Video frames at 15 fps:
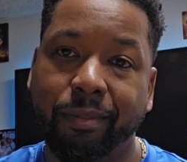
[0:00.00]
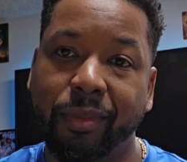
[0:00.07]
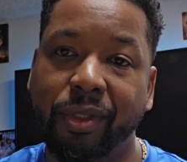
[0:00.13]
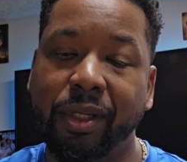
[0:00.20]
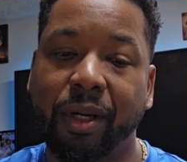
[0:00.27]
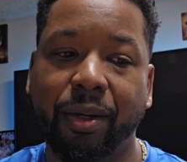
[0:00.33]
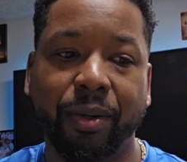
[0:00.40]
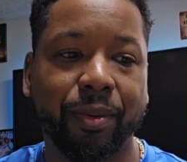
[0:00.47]

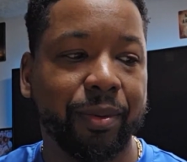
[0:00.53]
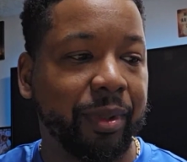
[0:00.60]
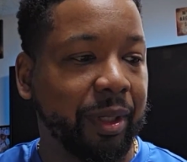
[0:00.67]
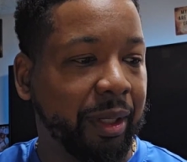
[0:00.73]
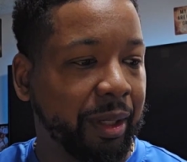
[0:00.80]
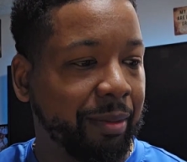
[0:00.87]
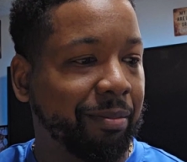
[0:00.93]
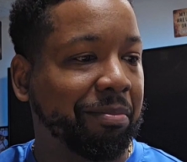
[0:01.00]
So
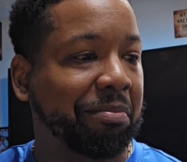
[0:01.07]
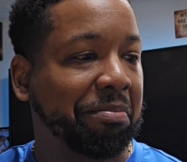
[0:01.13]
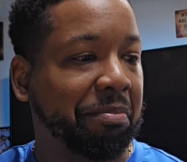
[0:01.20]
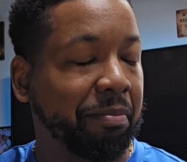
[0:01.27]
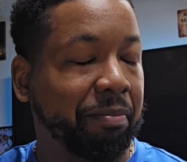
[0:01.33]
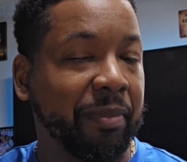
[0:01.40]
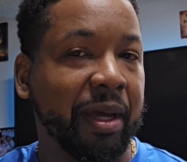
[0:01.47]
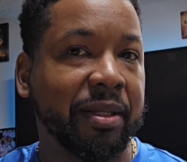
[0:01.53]

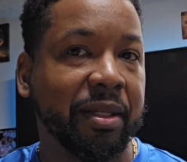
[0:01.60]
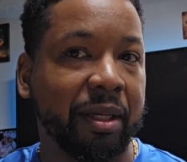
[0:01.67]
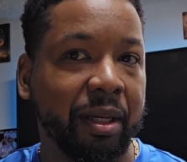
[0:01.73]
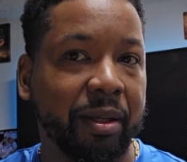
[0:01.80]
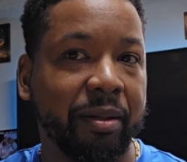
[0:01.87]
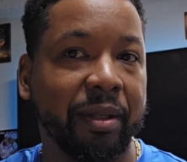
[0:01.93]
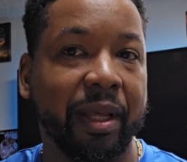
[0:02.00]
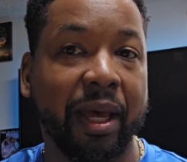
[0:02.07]
that's a
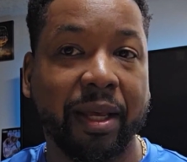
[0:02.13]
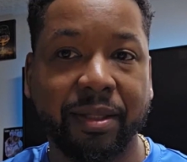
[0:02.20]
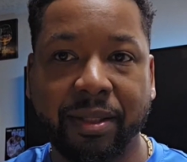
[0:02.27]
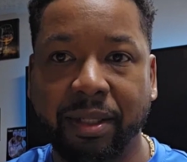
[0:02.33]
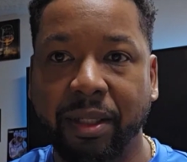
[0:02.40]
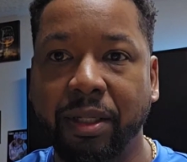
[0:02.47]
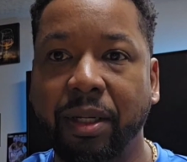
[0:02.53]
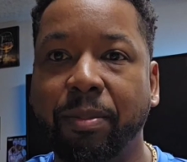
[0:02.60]

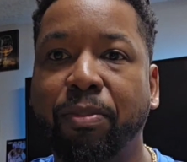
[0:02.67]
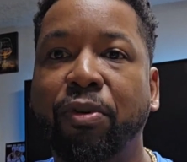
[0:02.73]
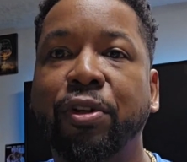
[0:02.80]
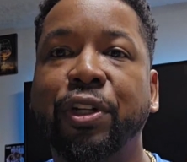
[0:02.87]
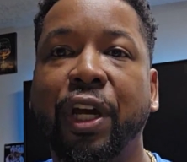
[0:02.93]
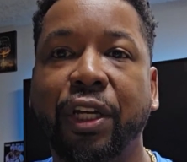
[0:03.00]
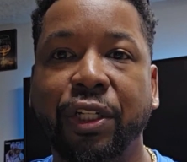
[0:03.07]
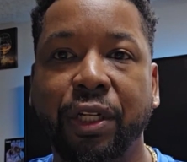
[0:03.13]
good
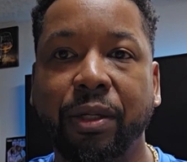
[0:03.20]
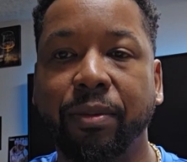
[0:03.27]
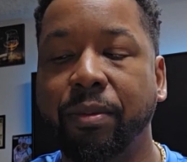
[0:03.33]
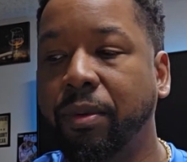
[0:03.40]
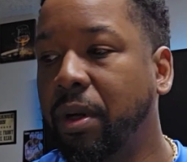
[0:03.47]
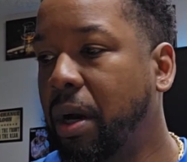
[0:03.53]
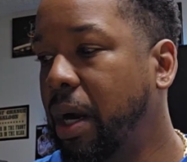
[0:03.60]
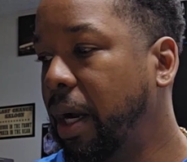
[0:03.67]
projection.
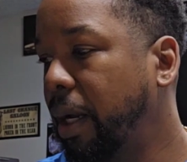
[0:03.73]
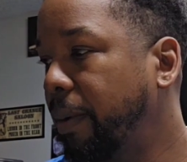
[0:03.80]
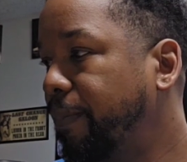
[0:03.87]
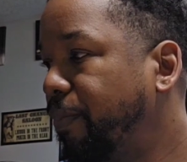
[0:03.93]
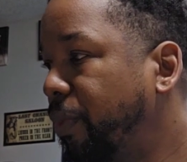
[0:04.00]
All right.